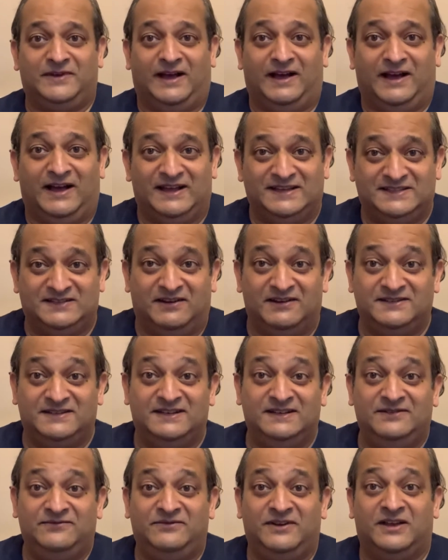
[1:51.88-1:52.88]
I started to
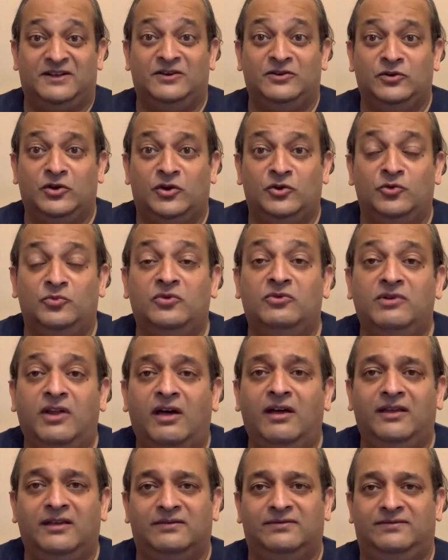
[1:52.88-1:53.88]
live like a normal
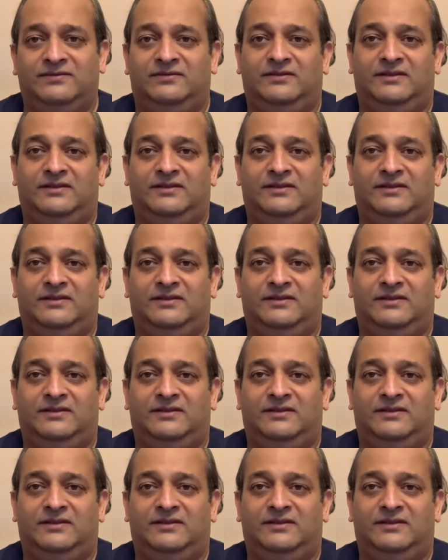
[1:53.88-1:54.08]
life.